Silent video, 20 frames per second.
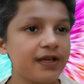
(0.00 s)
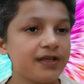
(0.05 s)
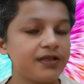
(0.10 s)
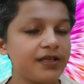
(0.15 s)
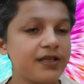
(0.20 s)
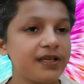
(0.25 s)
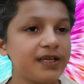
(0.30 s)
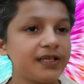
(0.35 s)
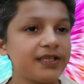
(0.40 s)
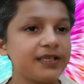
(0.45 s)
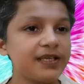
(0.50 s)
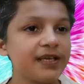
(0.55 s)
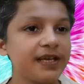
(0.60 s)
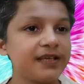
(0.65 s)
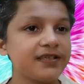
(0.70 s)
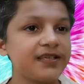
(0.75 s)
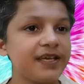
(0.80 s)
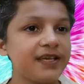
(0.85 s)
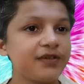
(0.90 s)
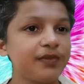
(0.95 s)
The little
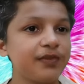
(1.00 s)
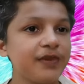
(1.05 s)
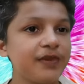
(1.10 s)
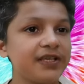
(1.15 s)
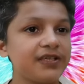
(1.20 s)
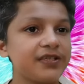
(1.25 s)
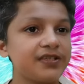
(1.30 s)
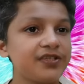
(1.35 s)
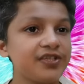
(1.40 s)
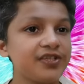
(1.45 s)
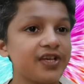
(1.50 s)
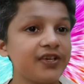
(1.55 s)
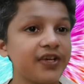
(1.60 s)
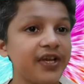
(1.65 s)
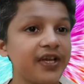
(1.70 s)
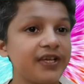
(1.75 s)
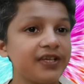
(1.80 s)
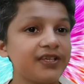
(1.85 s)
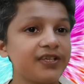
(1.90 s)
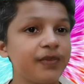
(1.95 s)
excitement is
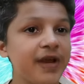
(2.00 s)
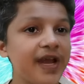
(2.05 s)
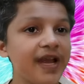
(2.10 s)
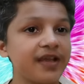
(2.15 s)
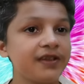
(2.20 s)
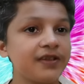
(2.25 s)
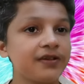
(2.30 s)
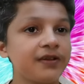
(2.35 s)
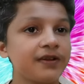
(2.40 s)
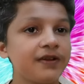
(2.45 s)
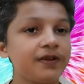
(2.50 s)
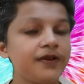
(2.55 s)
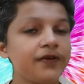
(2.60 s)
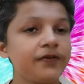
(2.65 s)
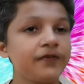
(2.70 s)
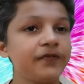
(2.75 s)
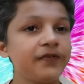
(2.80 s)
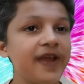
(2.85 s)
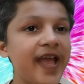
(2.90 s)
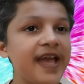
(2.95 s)
generated by the
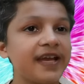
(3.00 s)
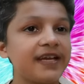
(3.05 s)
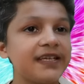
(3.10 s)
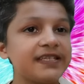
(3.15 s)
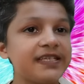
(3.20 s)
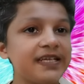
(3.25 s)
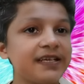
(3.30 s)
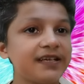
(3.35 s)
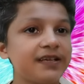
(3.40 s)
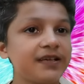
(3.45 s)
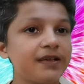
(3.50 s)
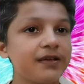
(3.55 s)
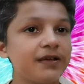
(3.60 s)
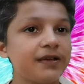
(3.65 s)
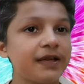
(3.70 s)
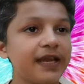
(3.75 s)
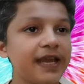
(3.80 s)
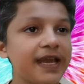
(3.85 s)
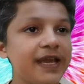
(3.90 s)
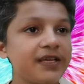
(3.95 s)
frantic
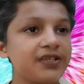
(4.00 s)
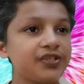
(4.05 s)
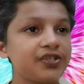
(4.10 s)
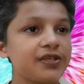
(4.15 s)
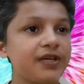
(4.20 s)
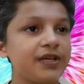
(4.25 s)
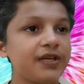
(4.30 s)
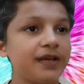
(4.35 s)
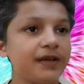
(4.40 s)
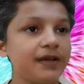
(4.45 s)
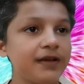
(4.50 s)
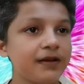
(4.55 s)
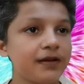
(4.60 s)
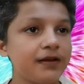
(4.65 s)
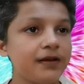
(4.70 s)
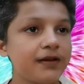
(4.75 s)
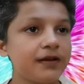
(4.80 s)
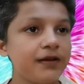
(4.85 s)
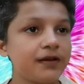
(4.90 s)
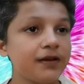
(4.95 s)
actioning
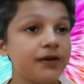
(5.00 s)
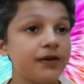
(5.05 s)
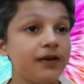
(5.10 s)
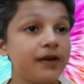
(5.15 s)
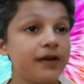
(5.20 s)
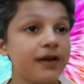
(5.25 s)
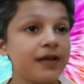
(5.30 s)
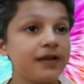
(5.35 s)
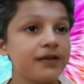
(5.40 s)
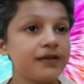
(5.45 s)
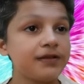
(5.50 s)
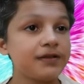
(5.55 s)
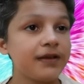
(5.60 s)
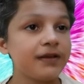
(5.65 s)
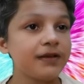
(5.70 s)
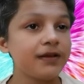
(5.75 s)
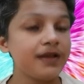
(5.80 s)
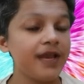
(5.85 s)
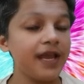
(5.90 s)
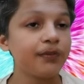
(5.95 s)
noise
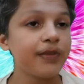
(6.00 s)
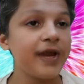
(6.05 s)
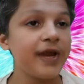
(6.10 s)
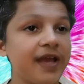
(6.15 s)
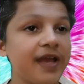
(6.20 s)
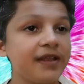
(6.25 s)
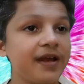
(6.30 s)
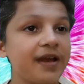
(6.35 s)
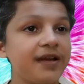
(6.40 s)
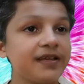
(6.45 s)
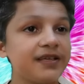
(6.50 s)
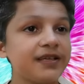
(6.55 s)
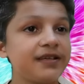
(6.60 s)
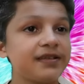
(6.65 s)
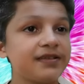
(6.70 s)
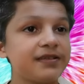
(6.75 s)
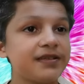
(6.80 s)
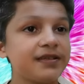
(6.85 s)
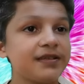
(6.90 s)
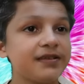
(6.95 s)
and the
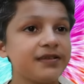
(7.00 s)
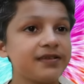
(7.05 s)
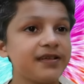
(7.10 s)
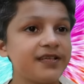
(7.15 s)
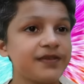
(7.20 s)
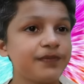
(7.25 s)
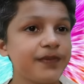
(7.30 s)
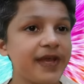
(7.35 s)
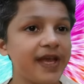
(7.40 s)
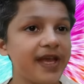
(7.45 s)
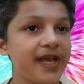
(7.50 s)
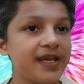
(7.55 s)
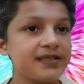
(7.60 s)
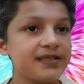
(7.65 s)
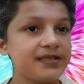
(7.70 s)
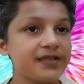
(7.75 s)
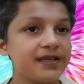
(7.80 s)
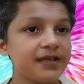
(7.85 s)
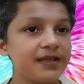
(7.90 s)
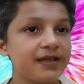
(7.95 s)
audience's
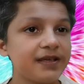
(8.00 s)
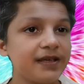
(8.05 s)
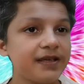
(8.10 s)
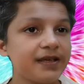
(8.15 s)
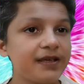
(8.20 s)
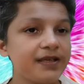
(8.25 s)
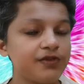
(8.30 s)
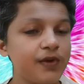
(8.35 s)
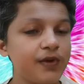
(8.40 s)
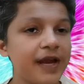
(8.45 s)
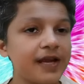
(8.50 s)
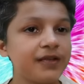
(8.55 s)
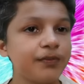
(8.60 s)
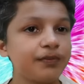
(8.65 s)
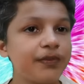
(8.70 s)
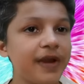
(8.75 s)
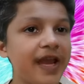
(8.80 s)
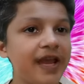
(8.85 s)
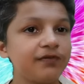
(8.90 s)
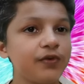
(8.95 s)
response. So at the
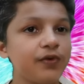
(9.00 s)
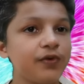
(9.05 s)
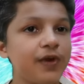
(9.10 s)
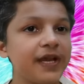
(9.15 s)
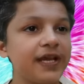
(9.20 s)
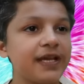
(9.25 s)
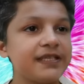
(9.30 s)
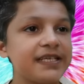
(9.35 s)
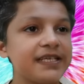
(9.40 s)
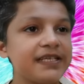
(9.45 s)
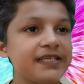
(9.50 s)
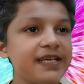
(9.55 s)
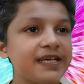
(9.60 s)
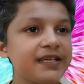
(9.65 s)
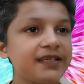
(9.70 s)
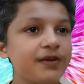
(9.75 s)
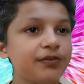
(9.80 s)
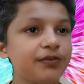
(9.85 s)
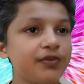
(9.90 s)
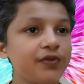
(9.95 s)
preview I
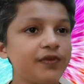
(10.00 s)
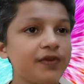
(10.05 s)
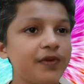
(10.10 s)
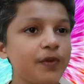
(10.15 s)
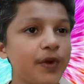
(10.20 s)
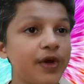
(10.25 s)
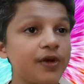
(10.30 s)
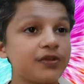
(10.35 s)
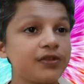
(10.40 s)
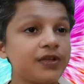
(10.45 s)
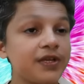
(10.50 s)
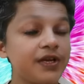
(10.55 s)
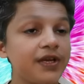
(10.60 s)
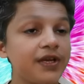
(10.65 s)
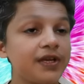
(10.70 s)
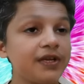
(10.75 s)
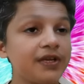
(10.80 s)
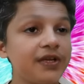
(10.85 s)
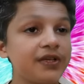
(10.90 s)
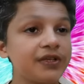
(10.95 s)
attended, the movie was
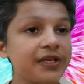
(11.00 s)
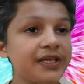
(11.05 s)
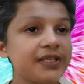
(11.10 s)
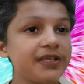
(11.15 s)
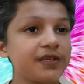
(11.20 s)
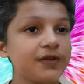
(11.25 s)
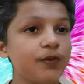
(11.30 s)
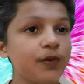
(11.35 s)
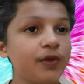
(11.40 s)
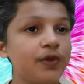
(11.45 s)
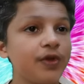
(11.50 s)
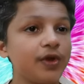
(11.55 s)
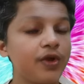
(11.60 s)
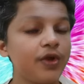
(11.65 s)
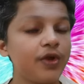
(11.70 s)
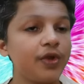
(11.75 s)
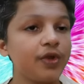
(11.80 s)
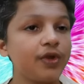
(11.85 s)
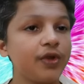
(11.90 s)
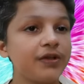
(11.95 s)
greeted with the
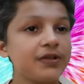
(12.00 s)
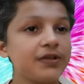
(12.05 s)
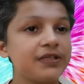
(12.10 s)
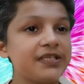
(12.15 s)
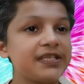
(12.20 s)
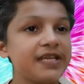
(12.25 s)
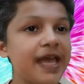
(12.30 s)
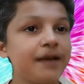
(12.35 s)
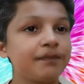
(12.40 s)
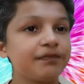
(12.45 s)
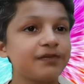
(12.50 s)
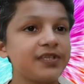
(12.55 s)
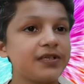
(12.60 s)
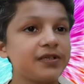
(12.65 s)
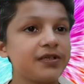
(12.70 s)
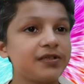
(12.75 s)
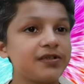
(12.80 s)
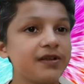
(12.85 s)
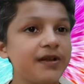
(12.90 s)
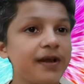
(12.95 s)

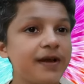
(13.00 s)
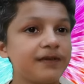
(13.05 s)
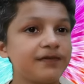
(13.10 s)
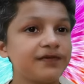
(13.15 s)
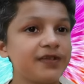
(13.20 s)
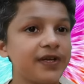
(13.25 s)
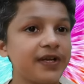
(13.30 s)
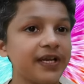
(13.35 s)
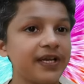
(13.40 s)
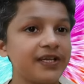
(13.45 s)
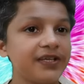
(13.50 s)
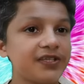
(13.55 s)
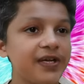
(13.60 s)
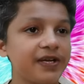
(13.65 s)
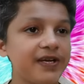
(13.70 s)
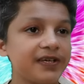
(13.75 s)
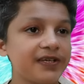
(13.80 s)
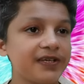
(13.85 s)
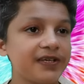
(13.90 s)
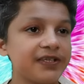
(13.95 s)
contemptuous laughter and
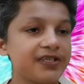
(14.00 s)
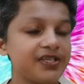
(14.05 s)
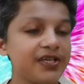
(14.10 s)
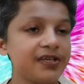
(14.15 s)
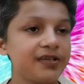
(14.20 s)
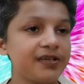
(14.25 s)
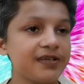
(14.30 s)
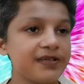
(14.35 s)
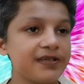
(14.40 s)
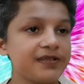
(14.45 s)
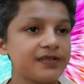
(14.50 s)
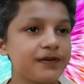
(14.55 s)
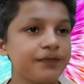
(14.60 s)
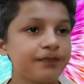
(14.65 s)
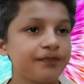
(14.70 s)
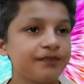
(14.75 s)
jeers.